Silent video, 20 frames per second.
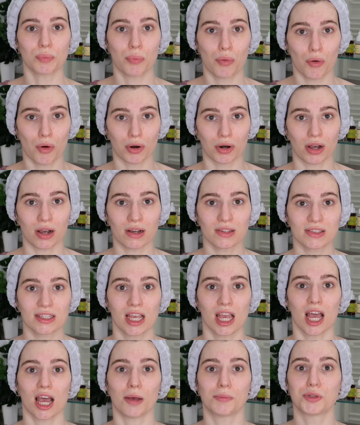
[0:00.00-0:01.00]
products
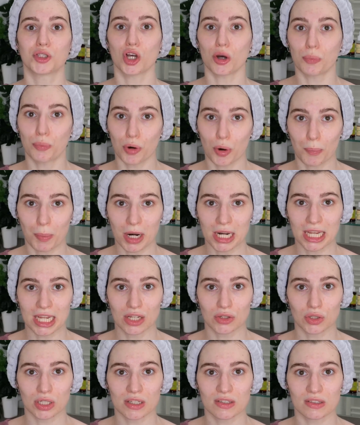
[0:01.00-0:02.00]
absorb properly
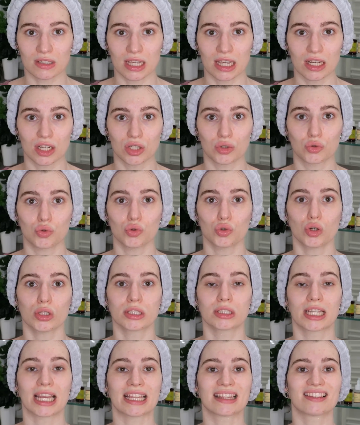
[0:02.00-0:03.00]
into the skin, do
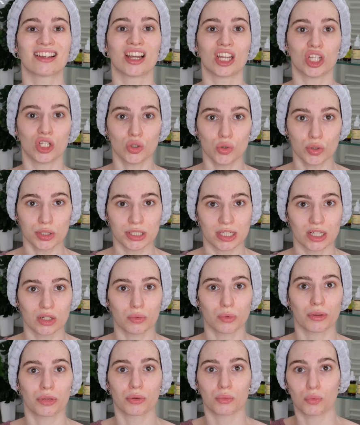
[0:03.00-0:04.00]
not get diluted
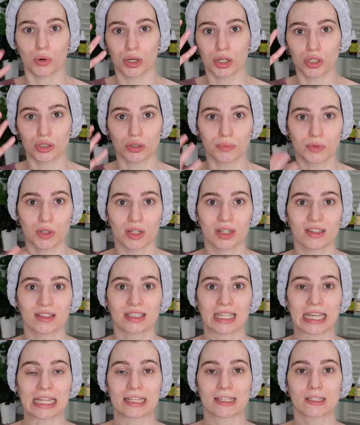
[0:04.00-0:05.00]
with the water drops on the
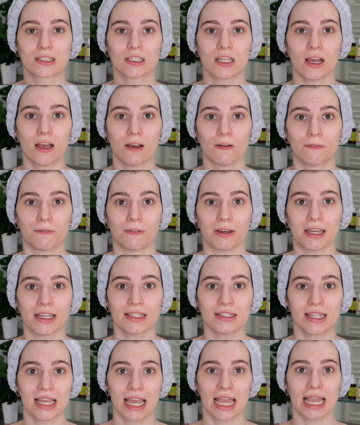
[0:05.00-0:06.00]
skin
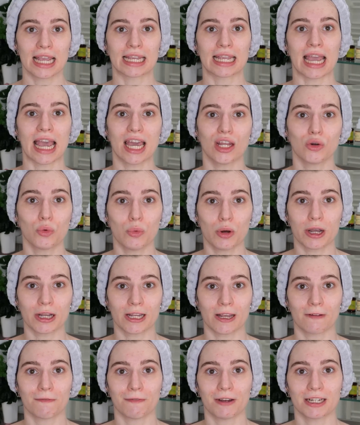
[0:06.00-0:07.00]
surface, can work
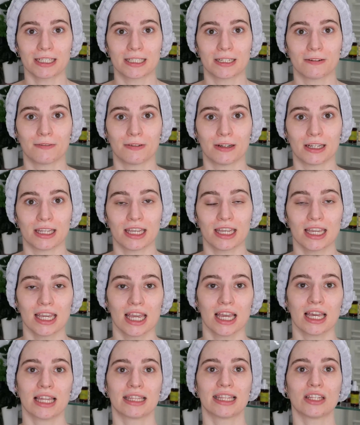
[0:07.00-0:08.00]
effectively,
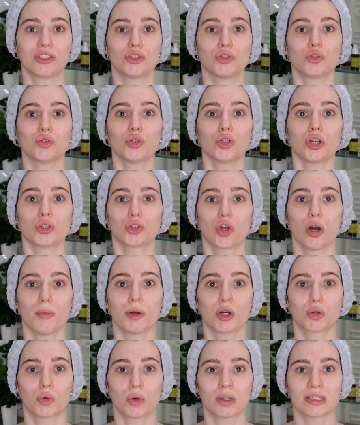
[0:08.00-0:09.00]
that you do not come
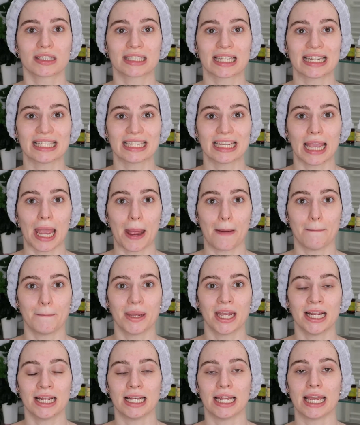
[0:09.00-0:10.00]
across skincare
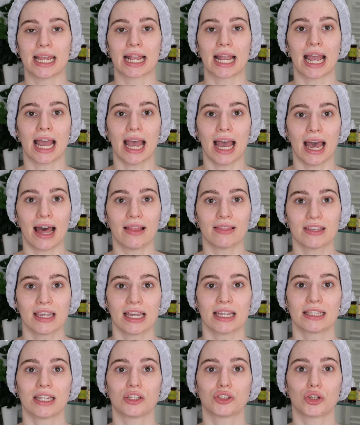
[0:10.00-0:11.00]
peeling, and
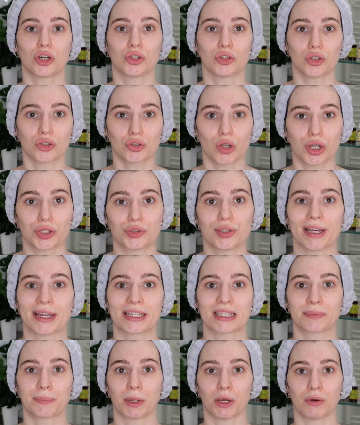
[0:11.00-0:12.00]
that you're not going to
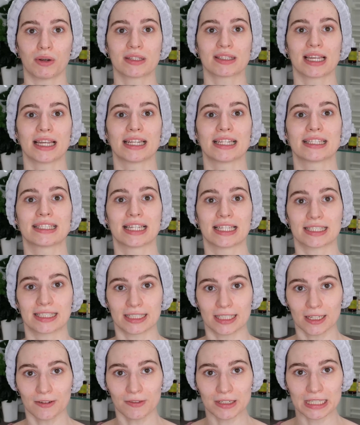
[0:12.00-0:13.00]
experience any
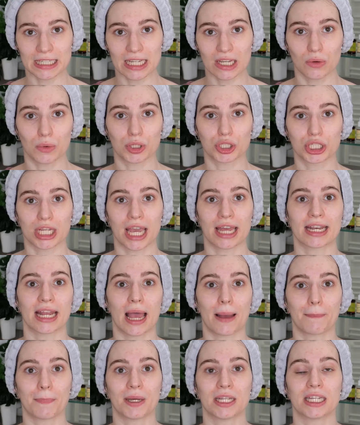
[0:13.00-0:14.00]
sensitivity, which can
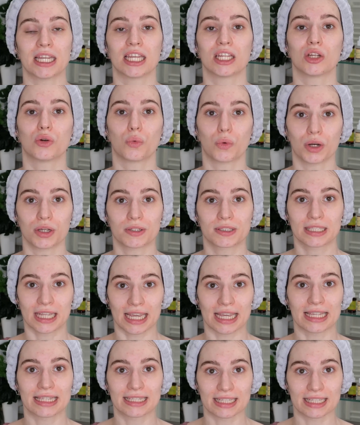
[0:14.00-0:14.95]
happen in the worst case